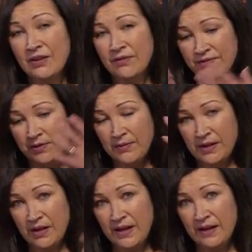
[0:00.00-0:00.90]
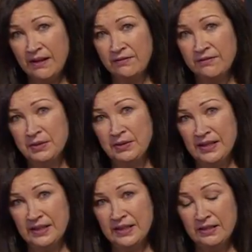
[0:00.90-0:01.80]
from
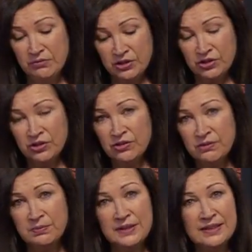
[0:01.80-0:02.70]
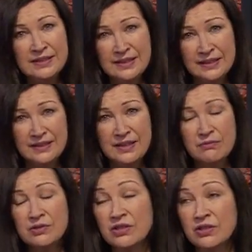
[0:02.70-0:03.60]
everywhere. He was just bleeding. It
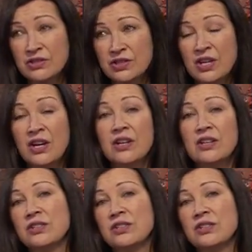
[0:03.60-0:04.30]
was such a